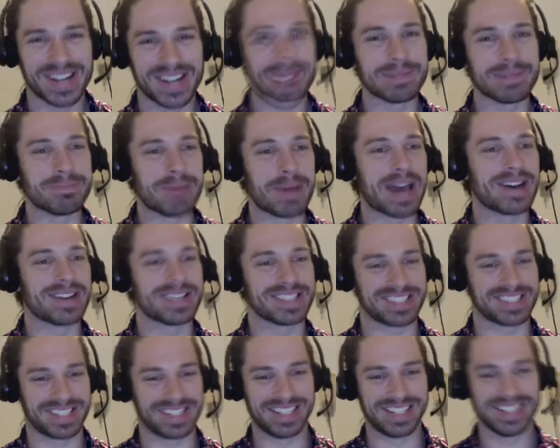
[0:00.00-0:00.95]

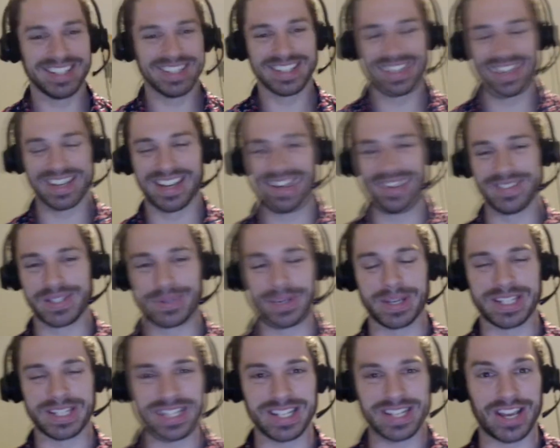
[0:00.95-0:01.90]
embarrassing,
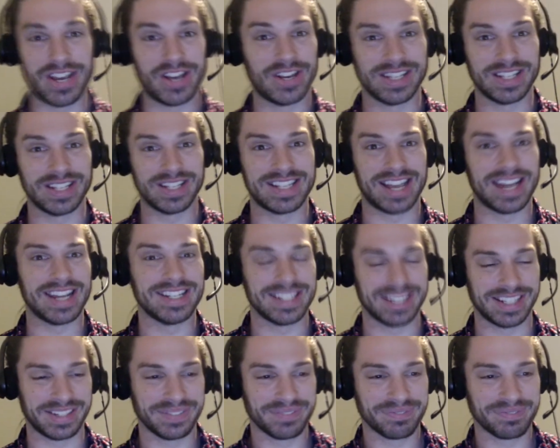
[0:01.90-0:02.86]
especially early
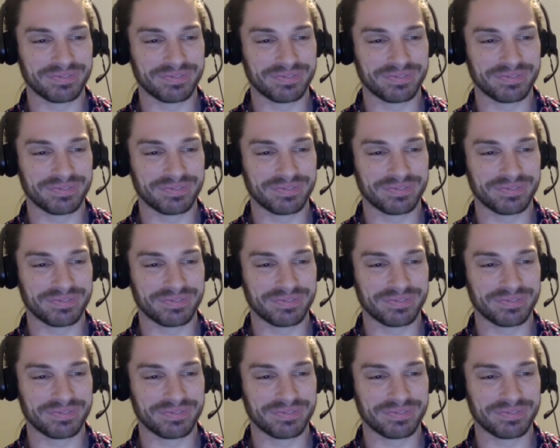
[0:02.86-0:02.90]
dating.